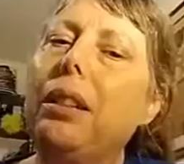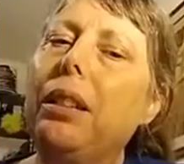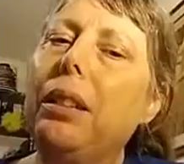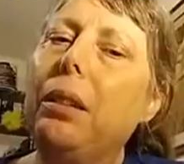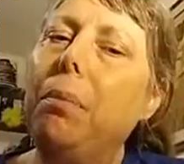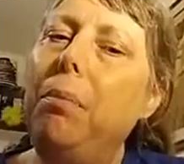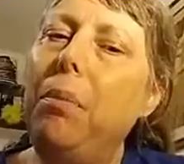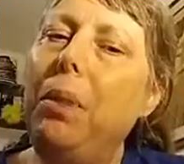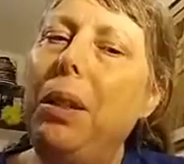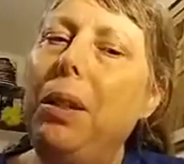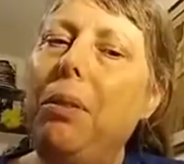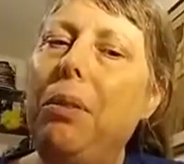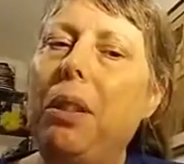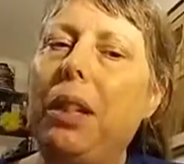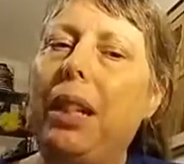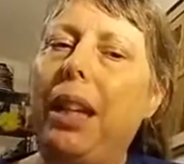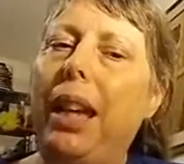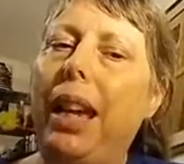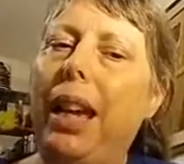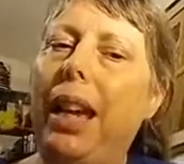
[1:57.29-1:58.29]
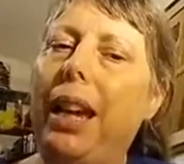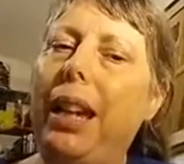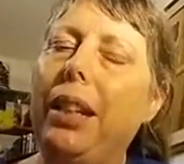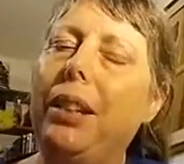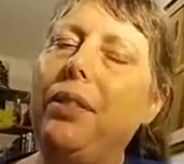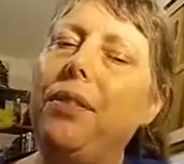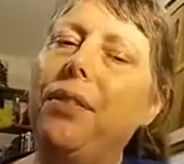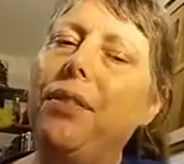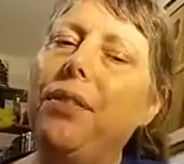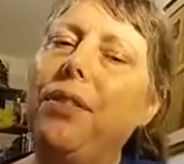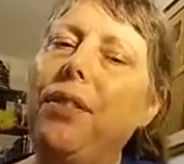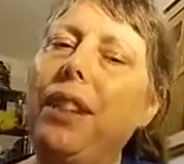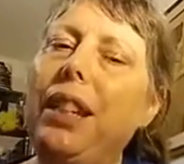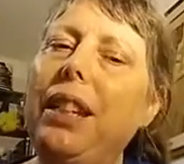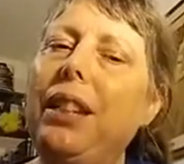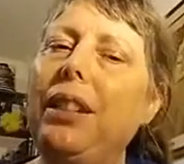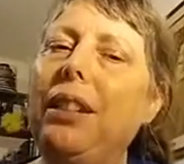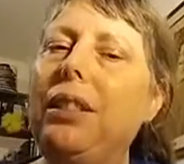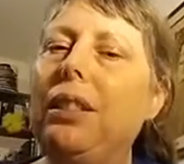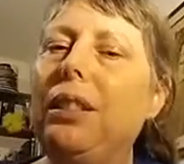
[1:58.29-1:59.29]
Communicate,
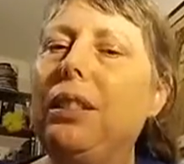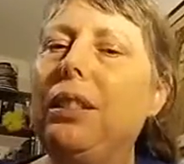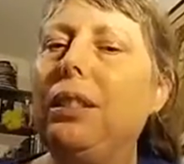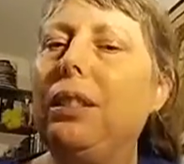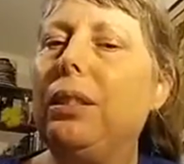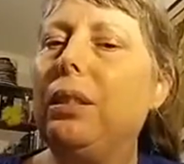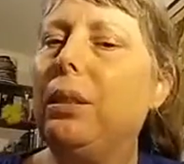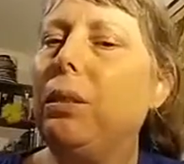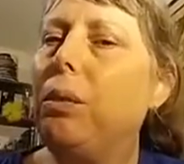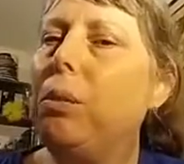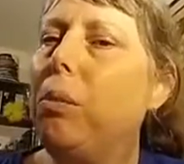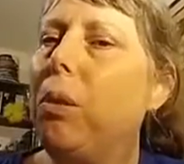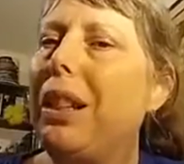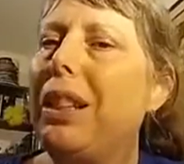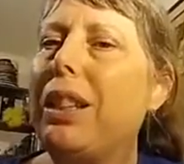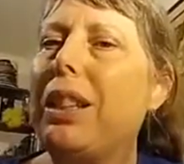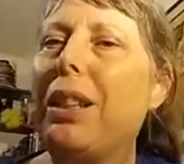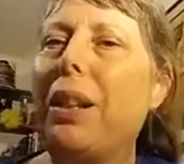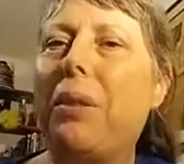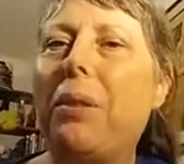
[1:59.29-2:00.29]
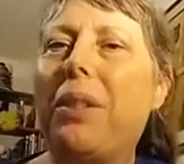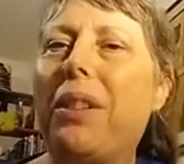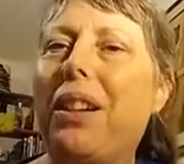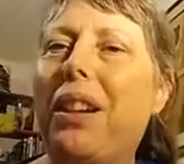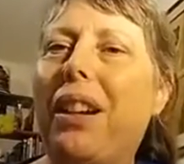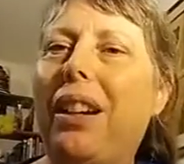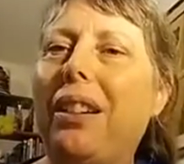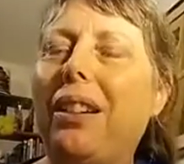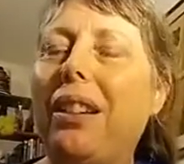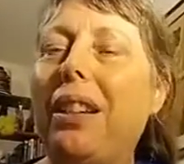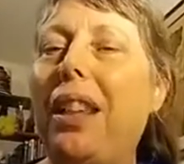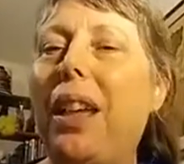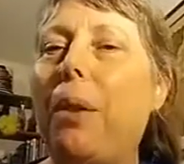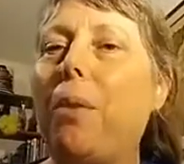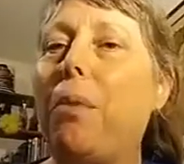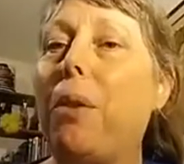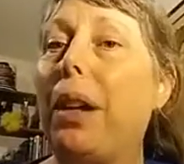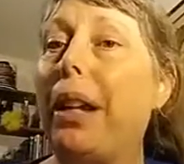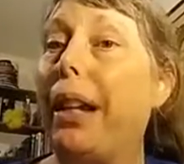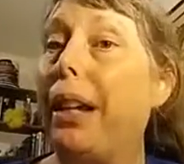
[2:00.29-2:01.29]
feel what's going on. Do they
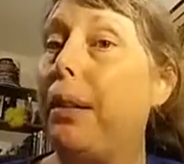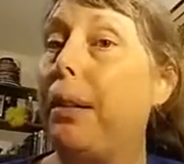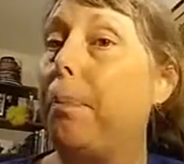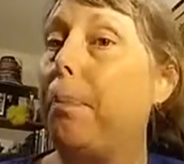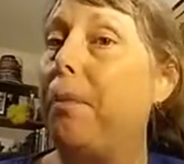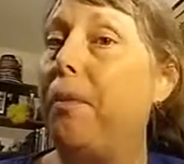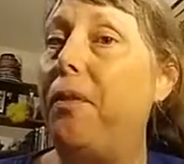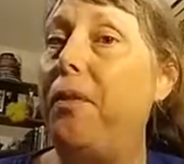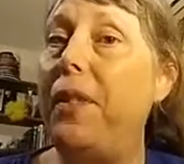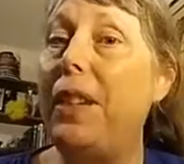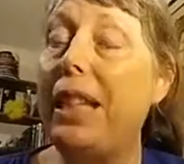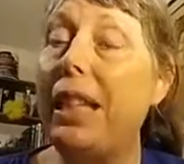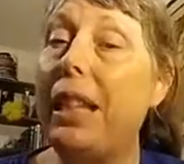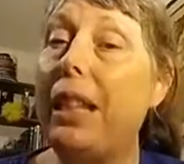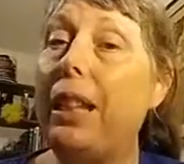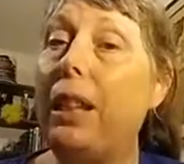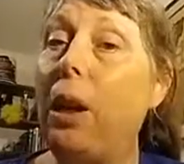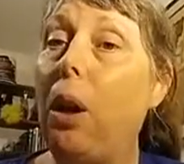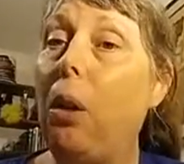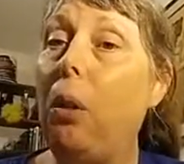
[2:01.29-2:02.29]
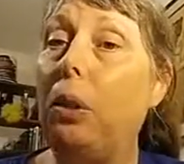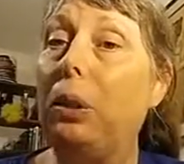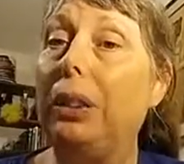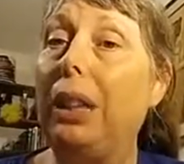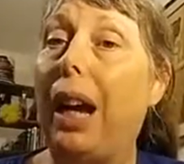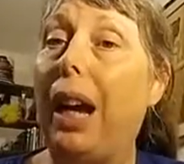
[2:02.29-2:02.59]
want to visit the whole